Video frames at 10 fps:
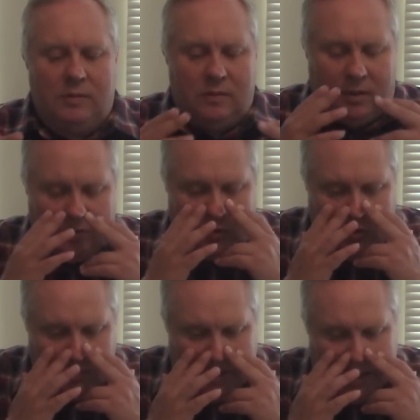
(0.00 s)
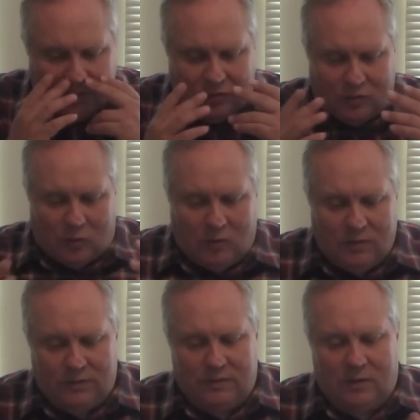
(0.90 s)
the two
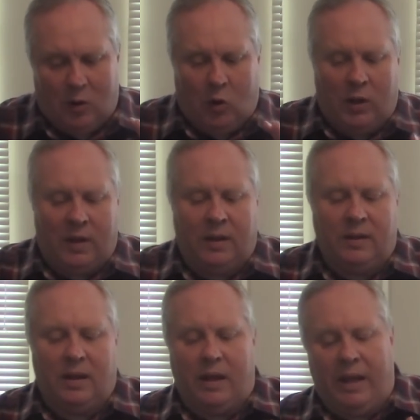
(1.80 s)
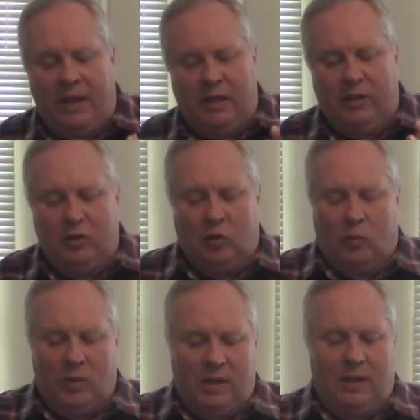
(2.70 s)
nostrils on a
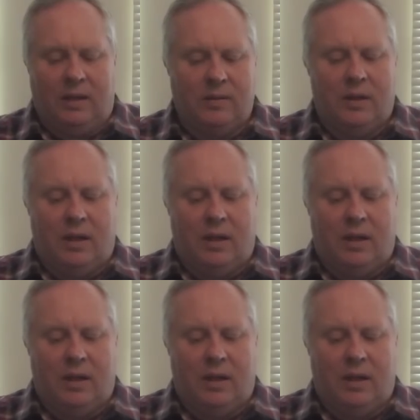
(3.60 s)
gorilla